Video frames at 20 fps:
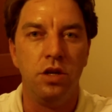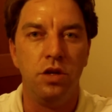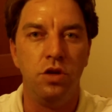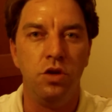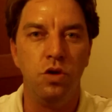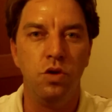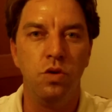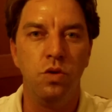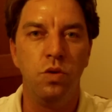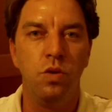
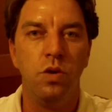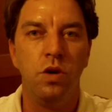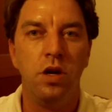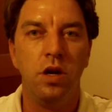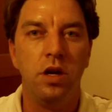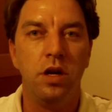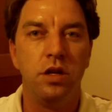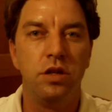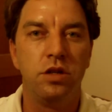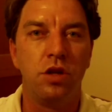you
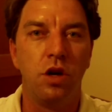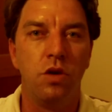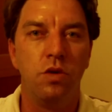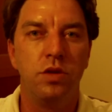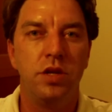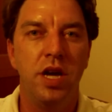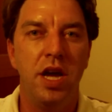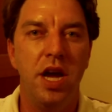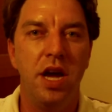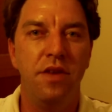
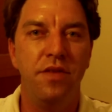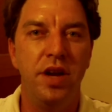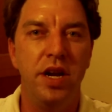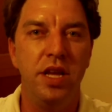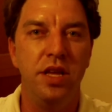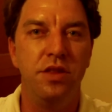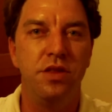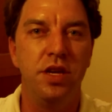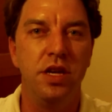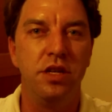don't have
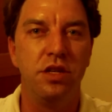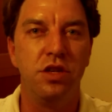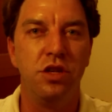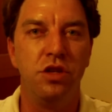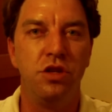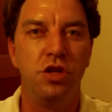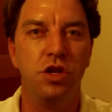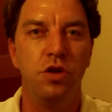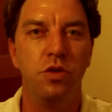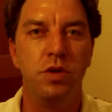anything to
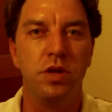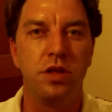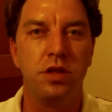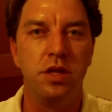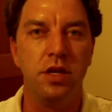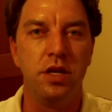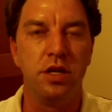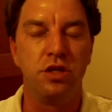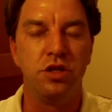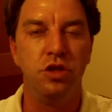do with
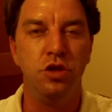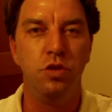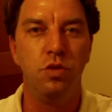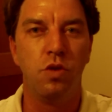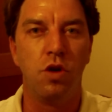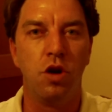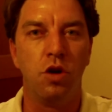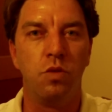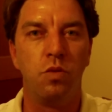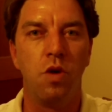this, you
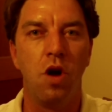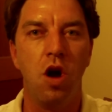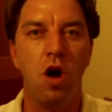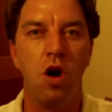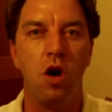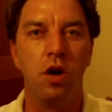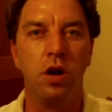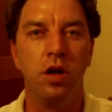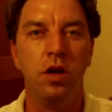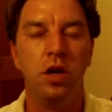are
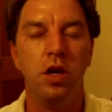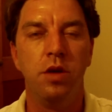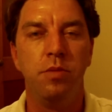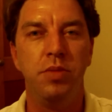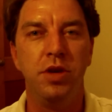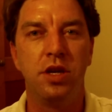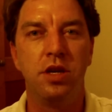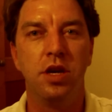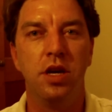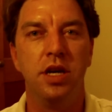wrong.
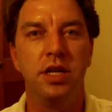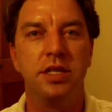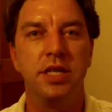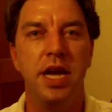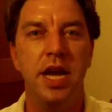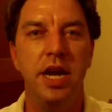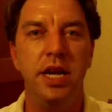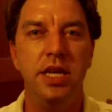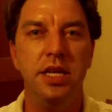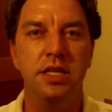Because
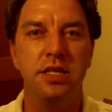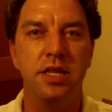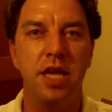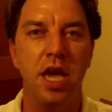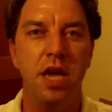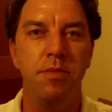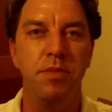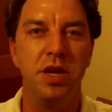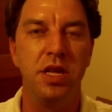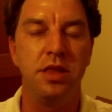any
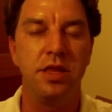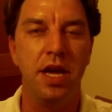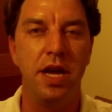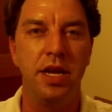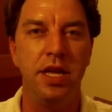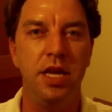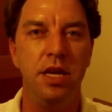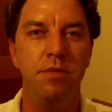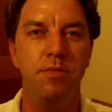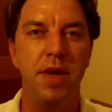statement that
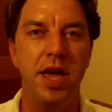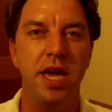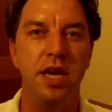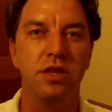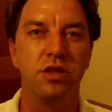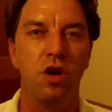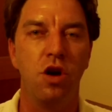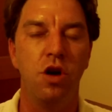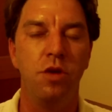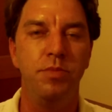he makes
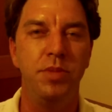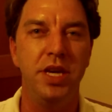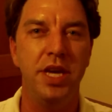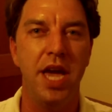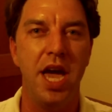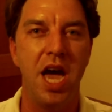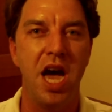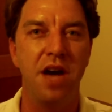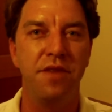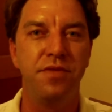on
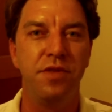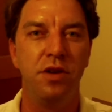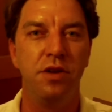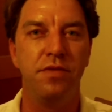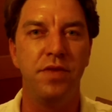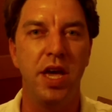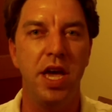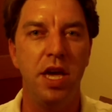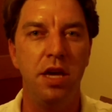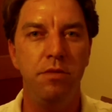behalf
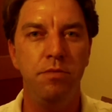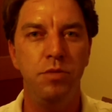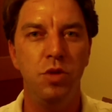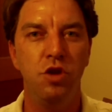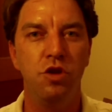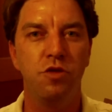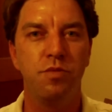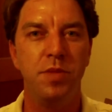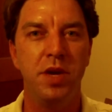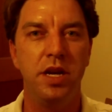of
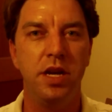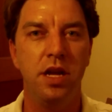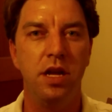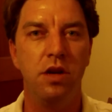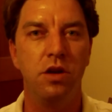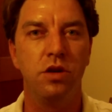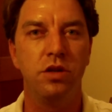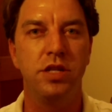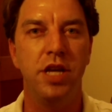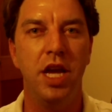Amusement
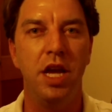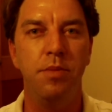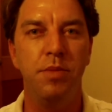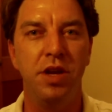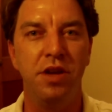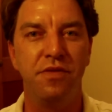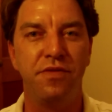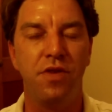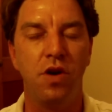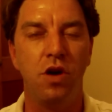
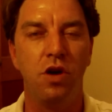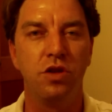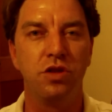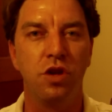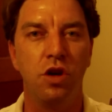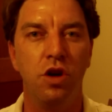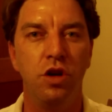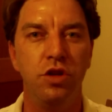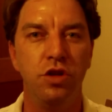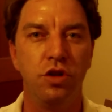Entertainment falls
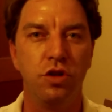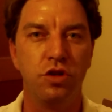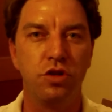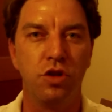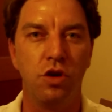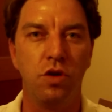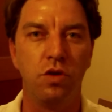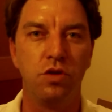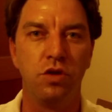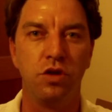on your
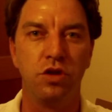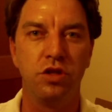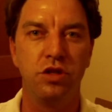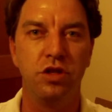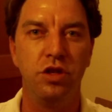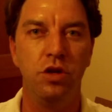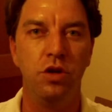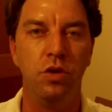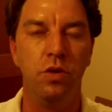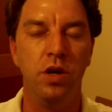shoulders
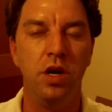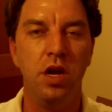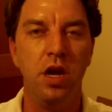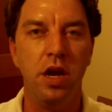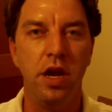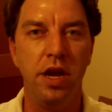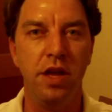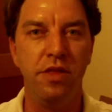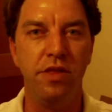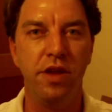too.
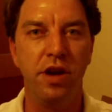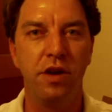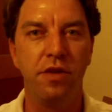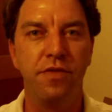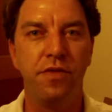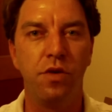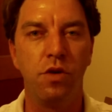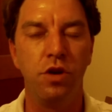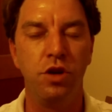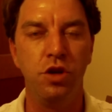And
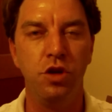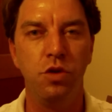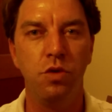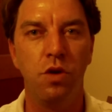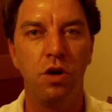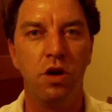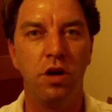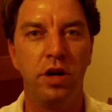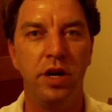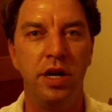therefore, you
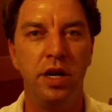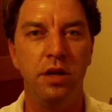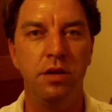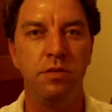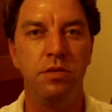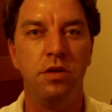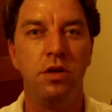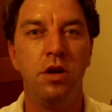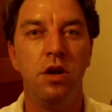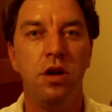are at
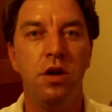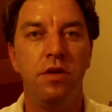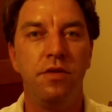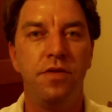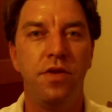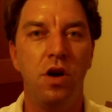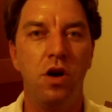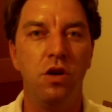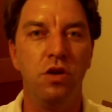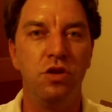
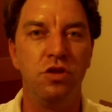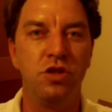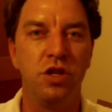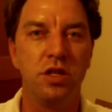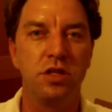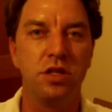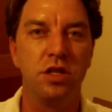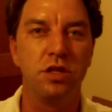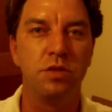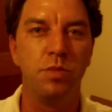fault
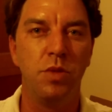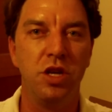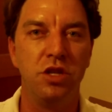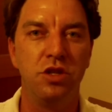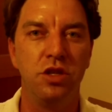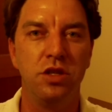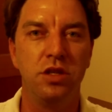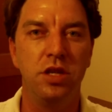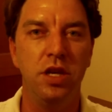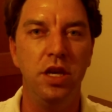just as much
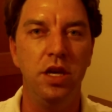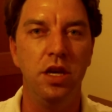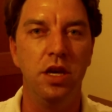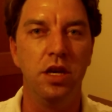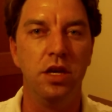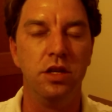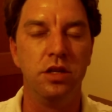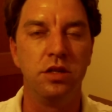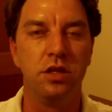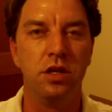as he
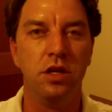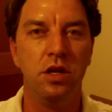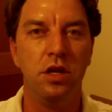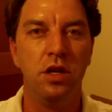is.